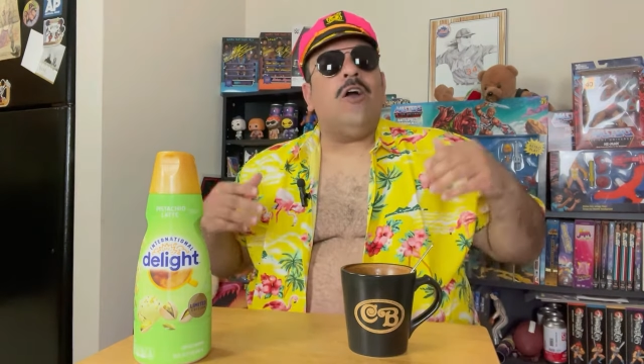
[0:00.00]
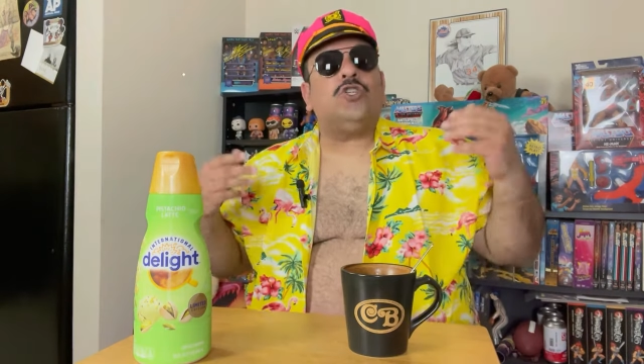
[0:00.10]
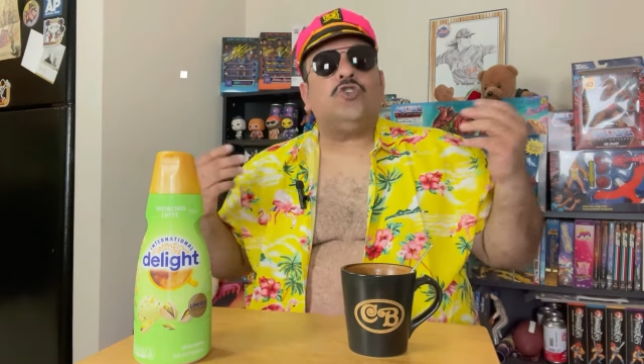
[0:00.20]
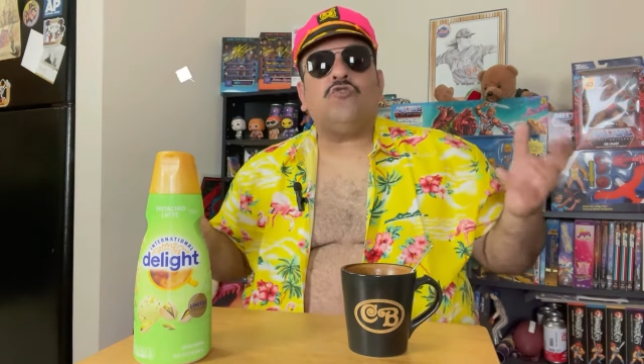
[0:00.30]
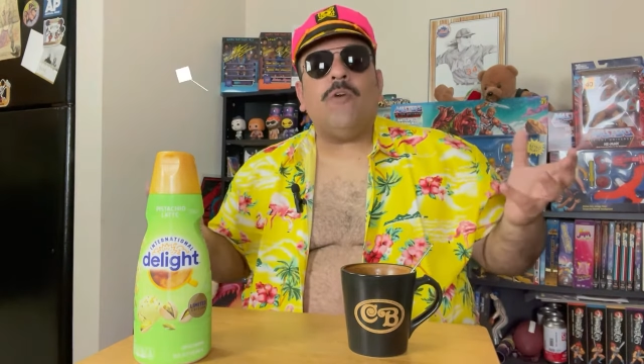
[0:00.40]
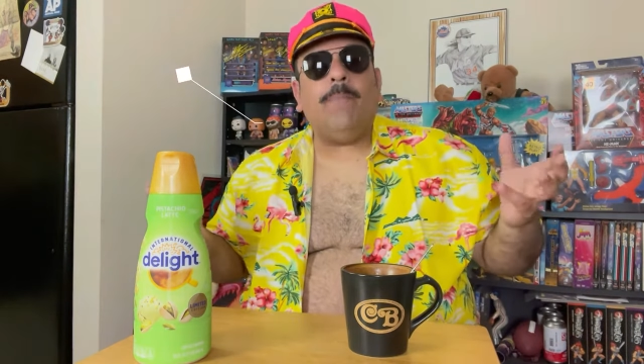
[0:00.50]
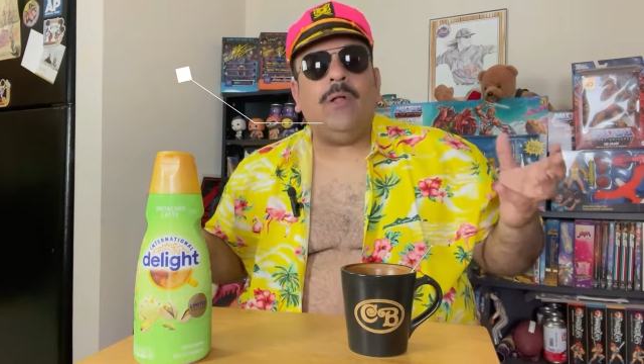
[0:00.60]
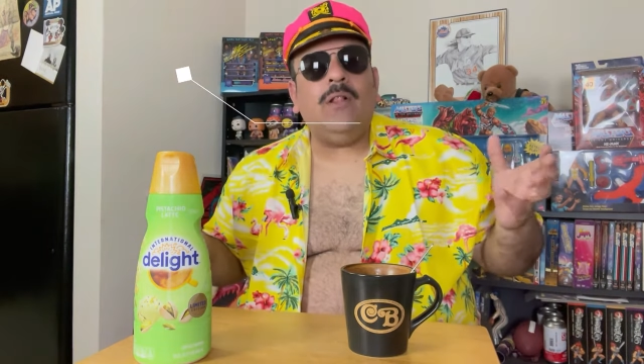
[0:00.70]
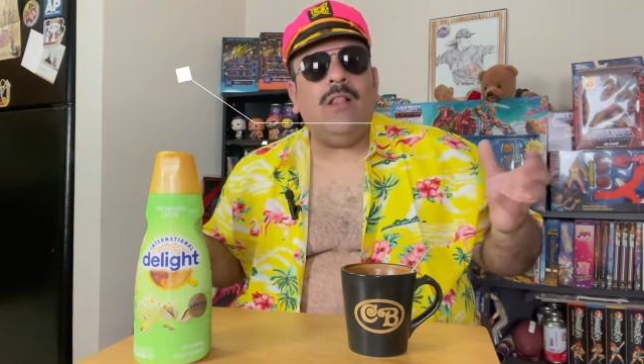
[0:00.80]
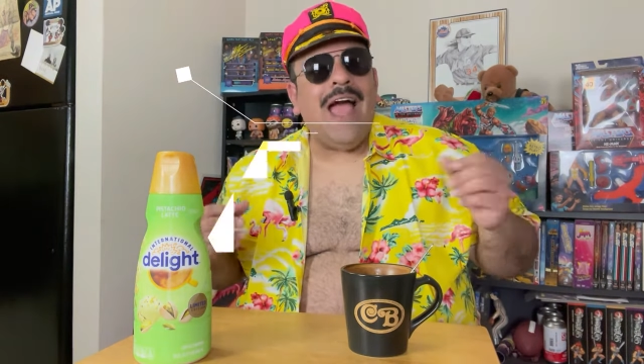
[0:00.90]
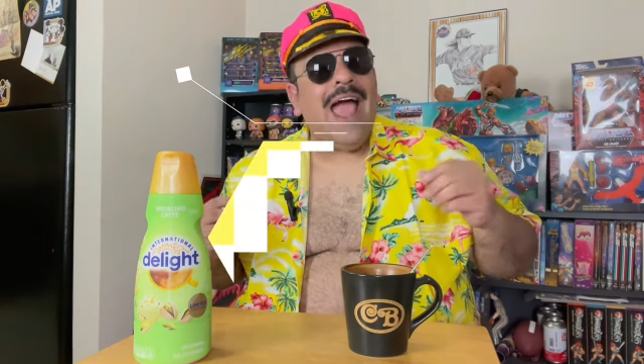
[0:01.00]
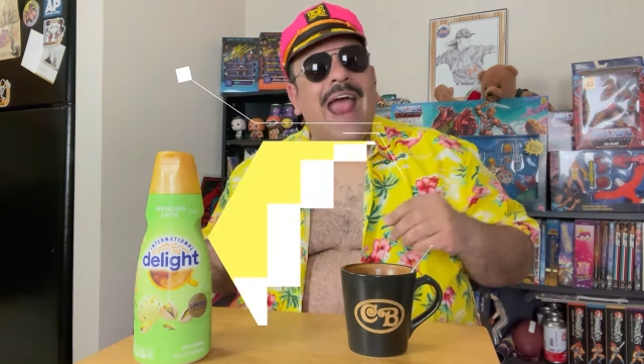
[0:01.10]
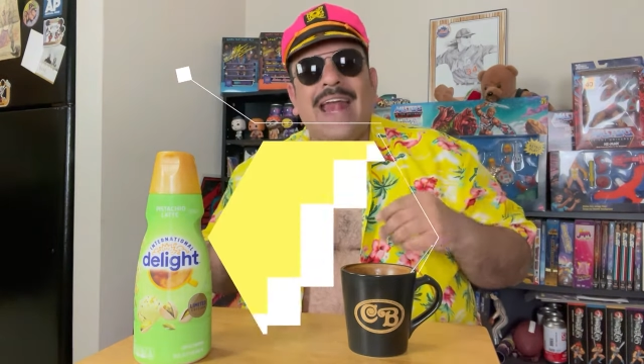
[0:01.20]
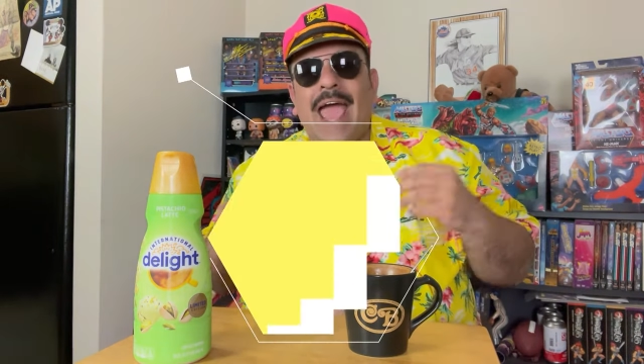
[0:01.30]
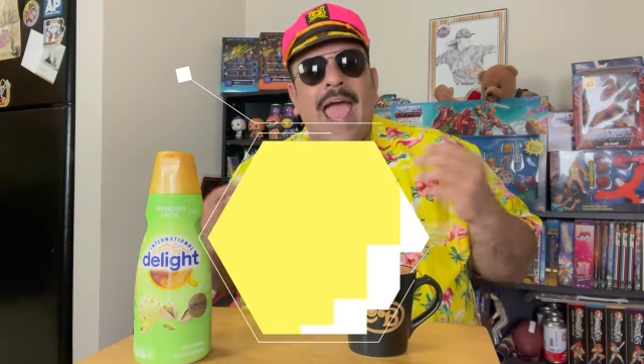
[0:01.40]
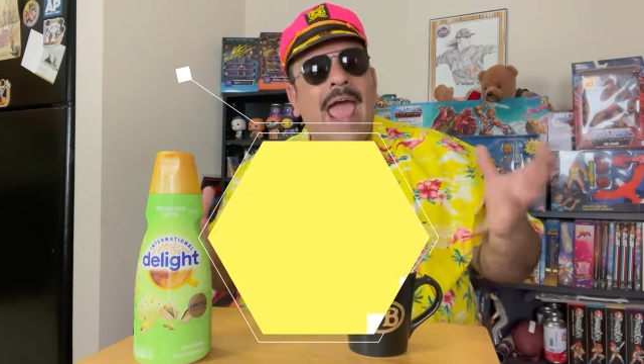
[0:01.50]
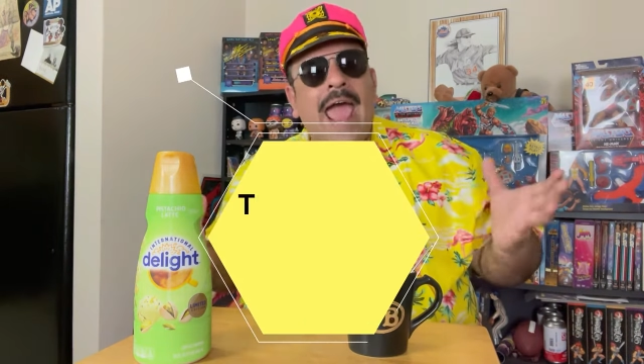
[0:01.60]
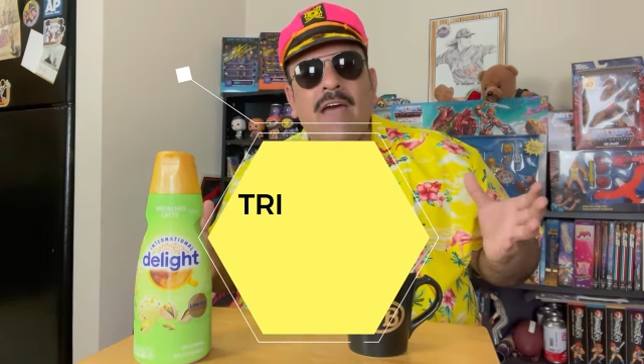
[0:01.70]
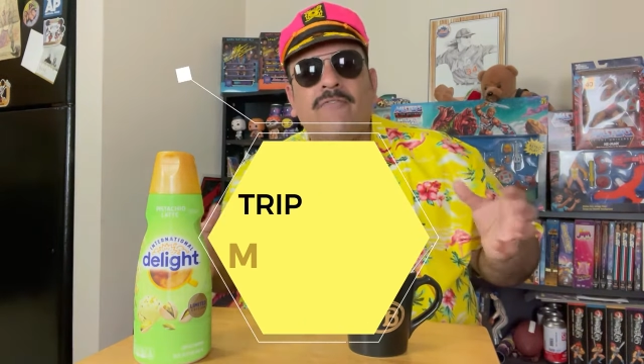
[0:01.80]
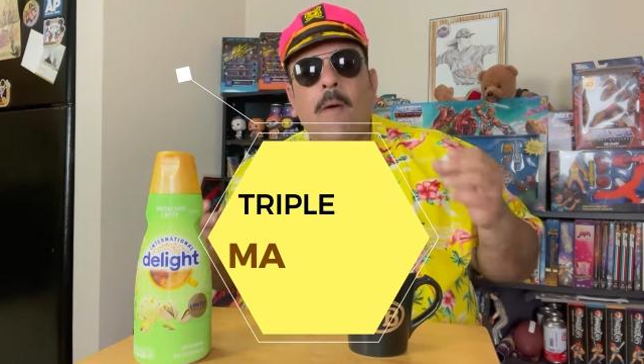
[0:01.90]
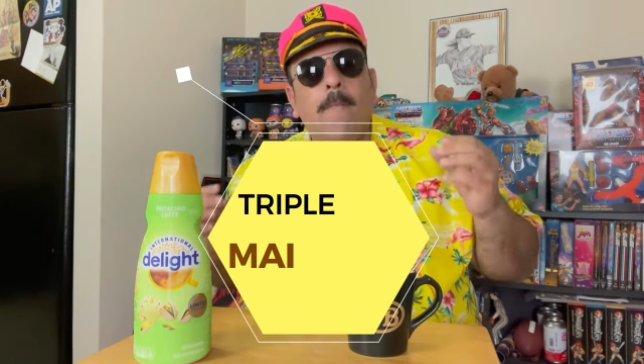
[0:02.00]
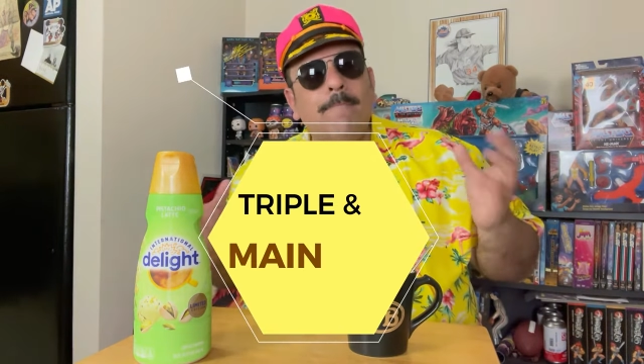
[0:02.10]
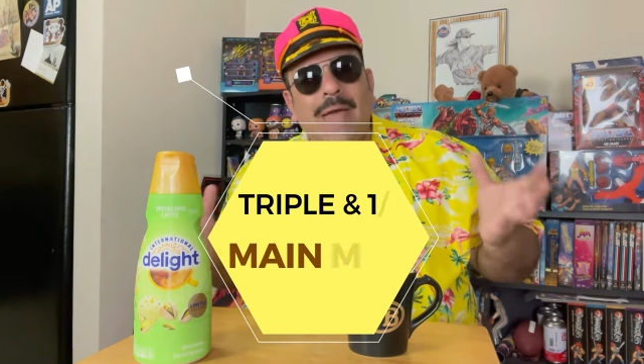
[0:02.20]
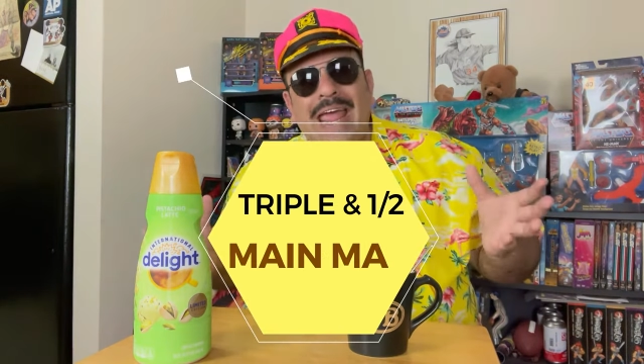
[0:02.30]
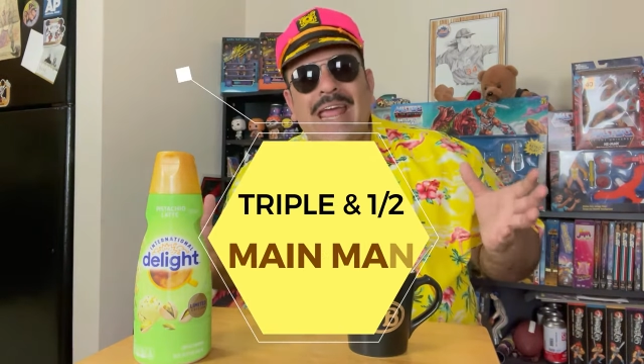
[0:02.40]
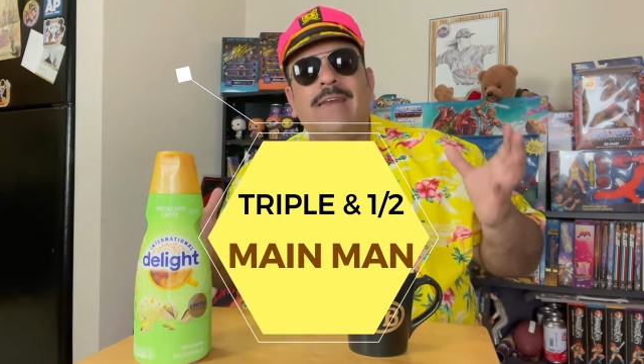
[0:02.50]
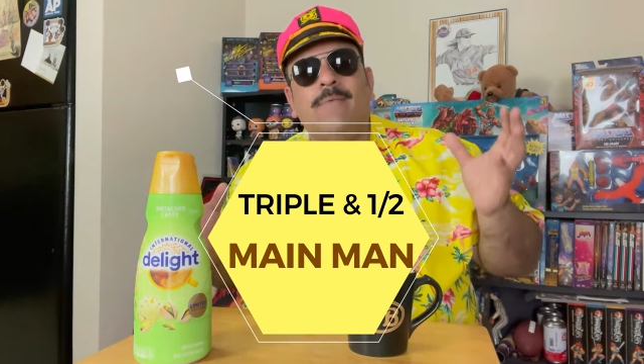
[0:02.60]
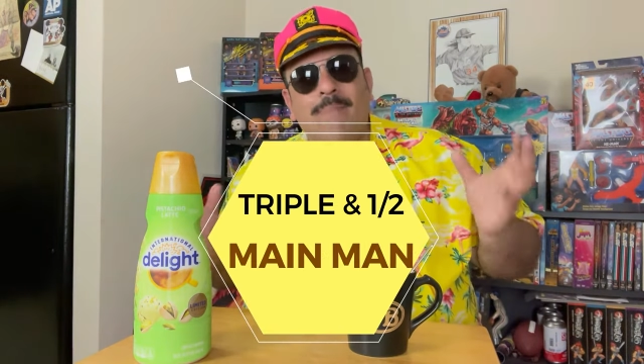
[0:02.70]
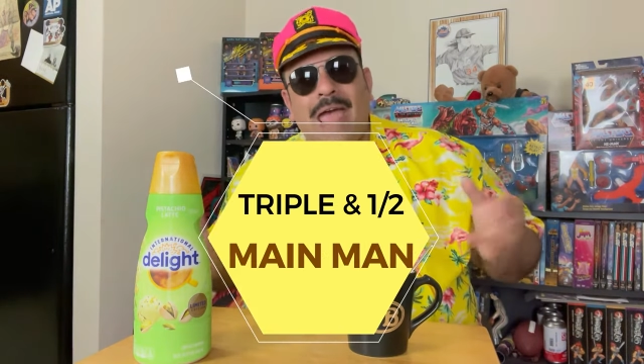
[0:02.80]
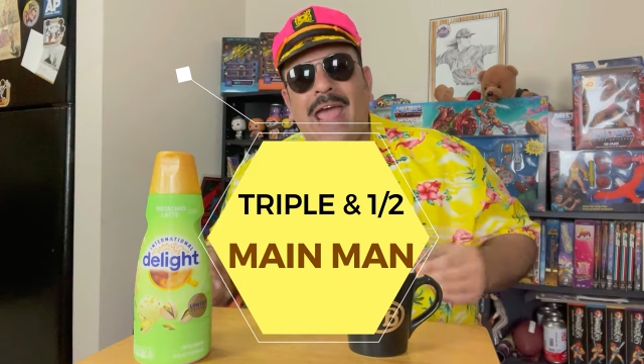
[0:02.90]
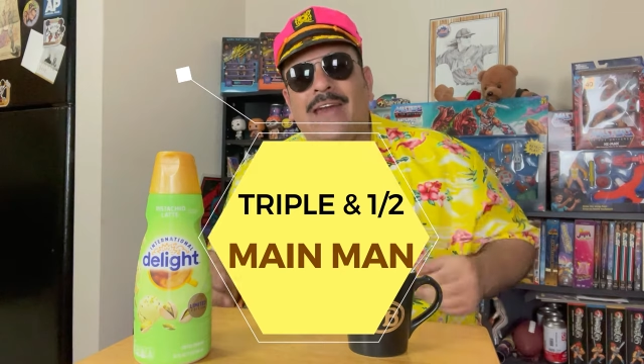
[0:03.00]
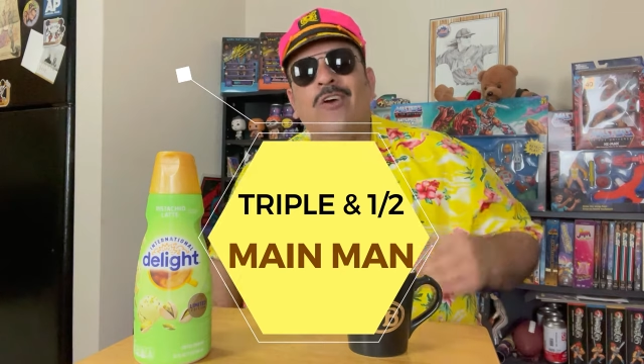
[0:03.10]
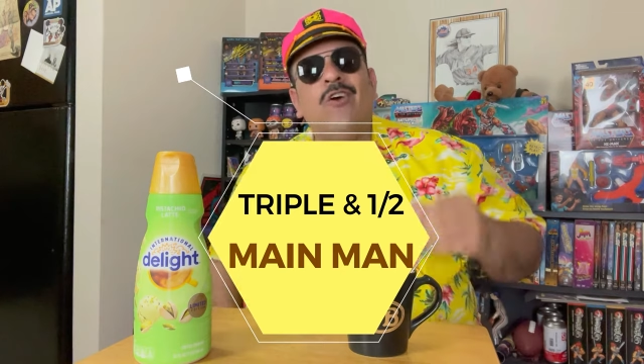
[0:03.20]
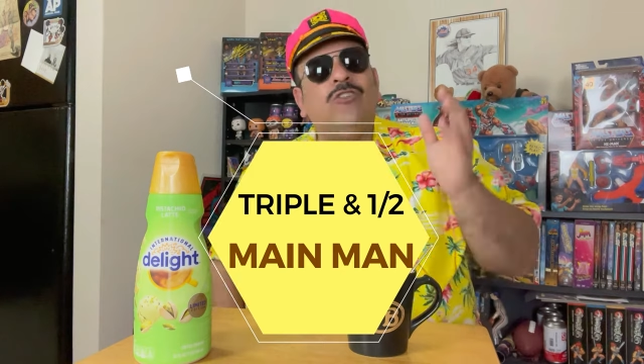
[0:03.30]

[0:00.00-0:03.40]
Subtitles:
3.5 main man.